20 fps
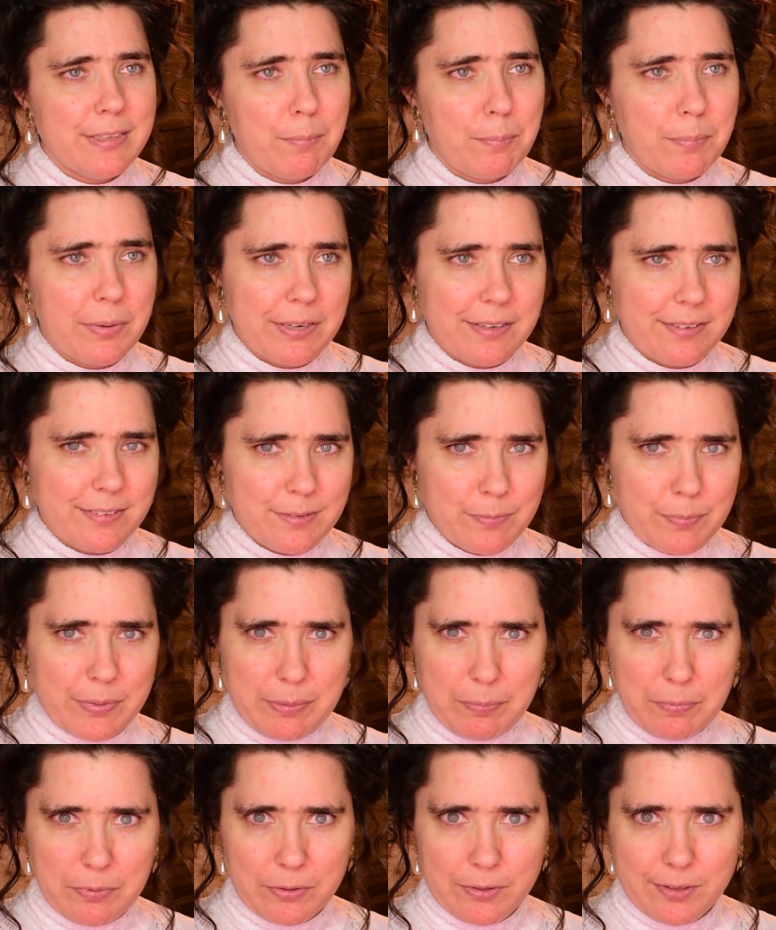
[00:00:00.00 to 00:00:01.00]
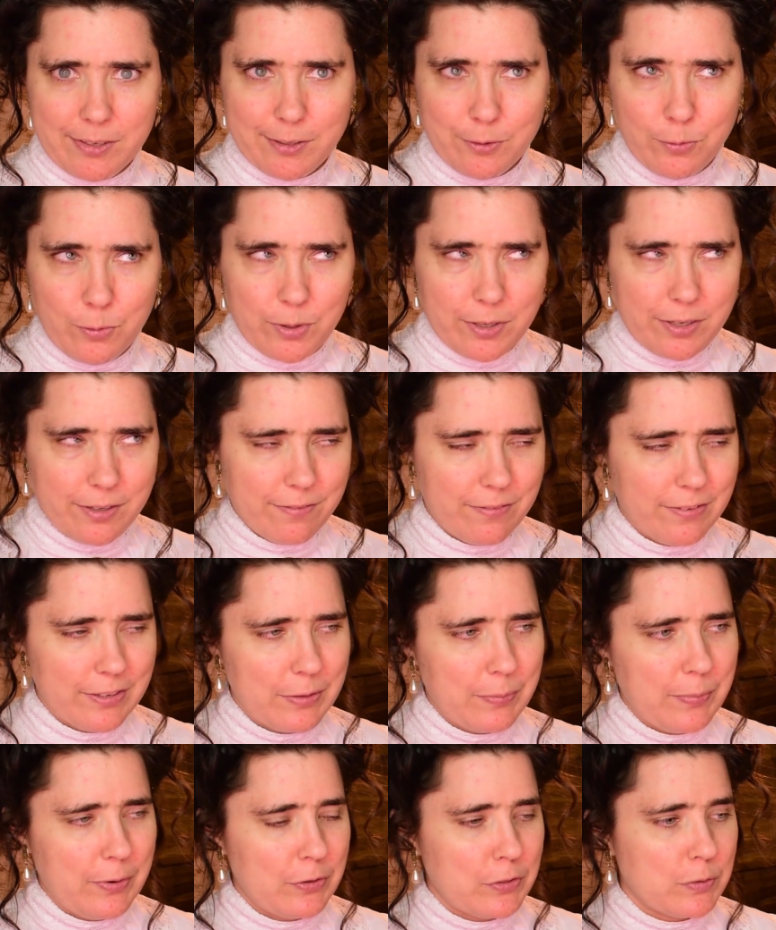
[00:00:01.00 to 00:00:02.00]
but people ignored it for
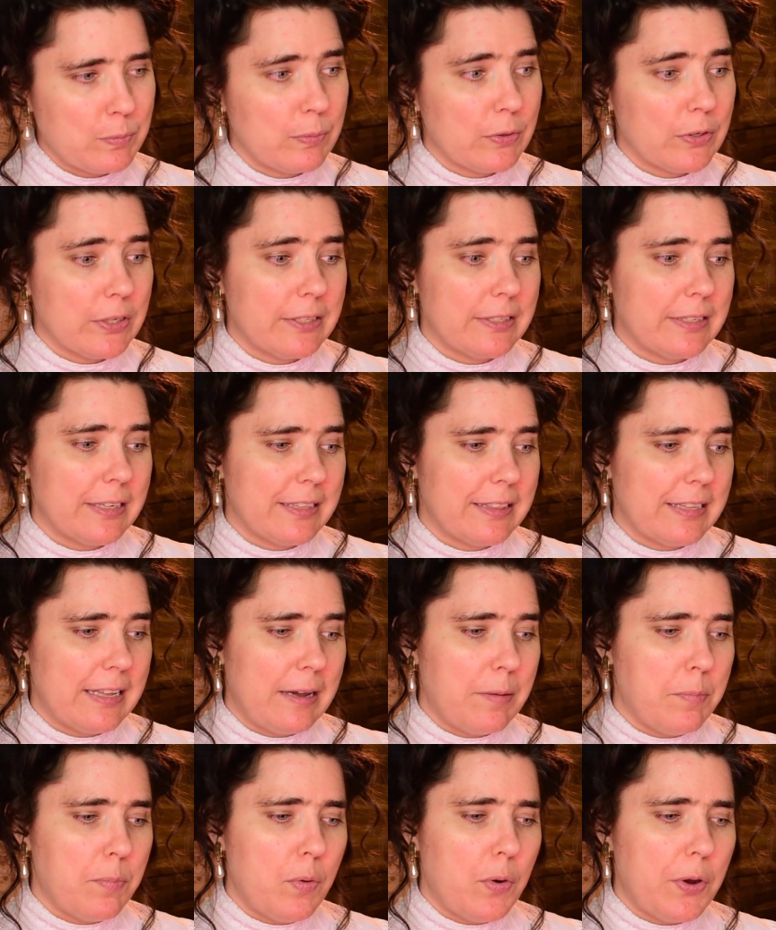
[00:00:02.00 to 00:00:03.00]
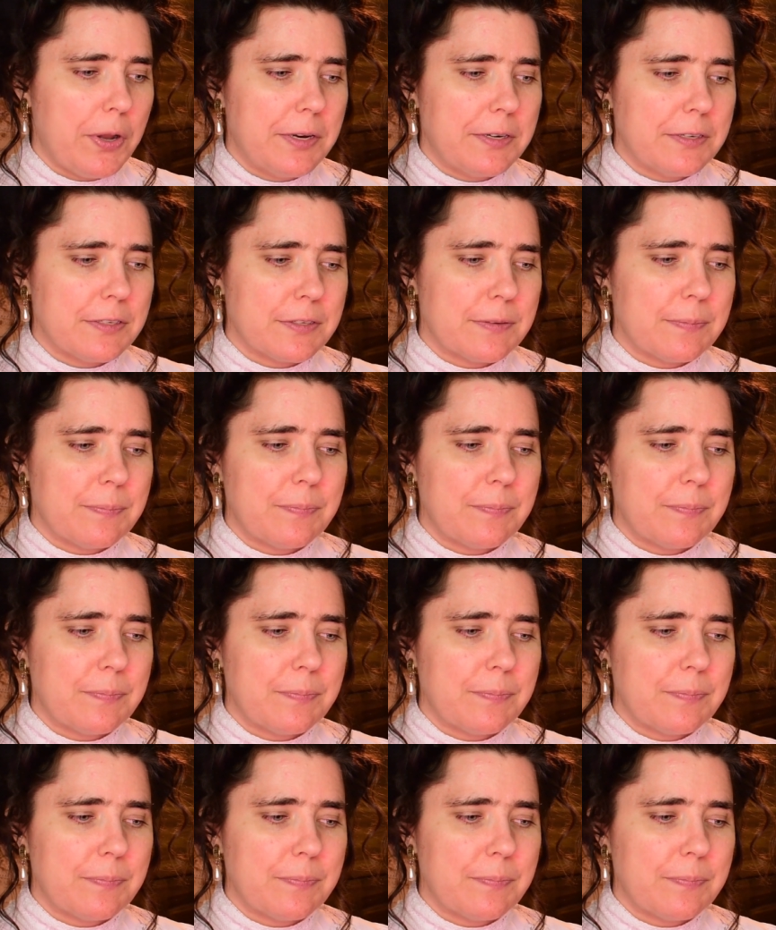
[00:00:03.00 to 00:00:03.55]
the most part at that point.